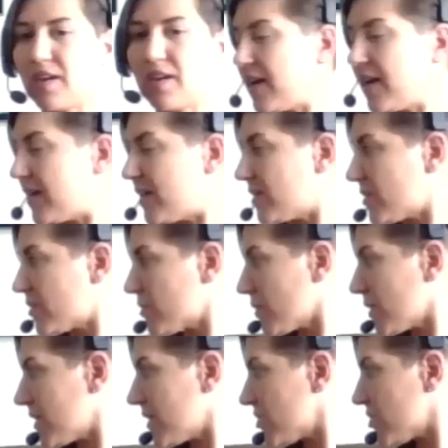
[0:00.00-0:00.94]
And
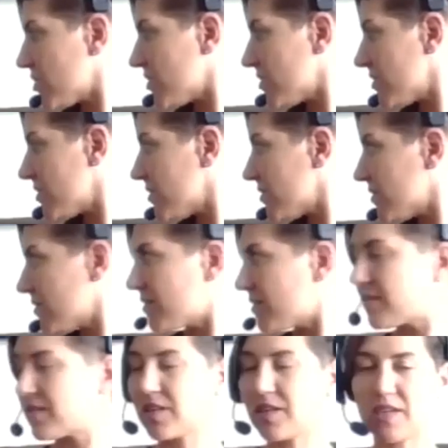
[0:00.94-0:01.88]
switch.
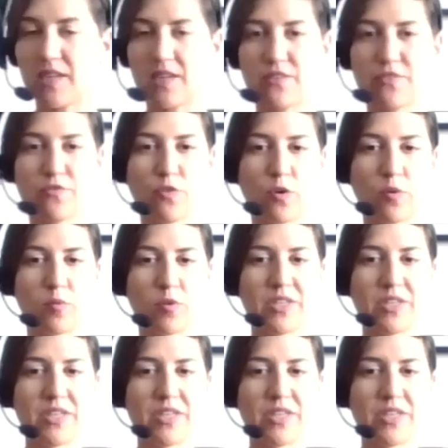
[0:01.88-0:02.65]
Good, 4 more